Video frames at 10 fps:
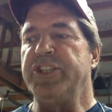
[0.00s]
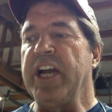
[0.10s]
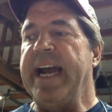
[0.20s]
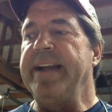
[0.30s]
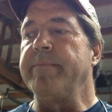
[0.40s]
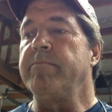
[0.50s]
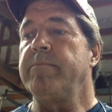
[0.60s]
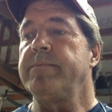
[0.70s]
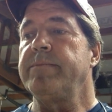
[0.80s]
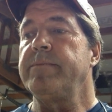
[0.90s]
item,
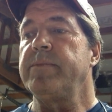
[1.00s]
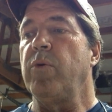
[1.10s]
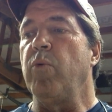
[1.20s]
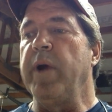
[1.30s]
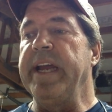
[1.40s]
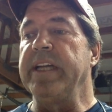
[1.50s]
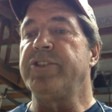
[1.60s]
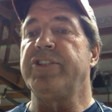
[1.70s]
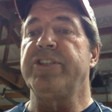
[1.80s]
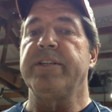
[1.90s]

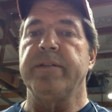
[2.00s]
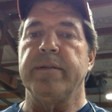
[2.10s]
which,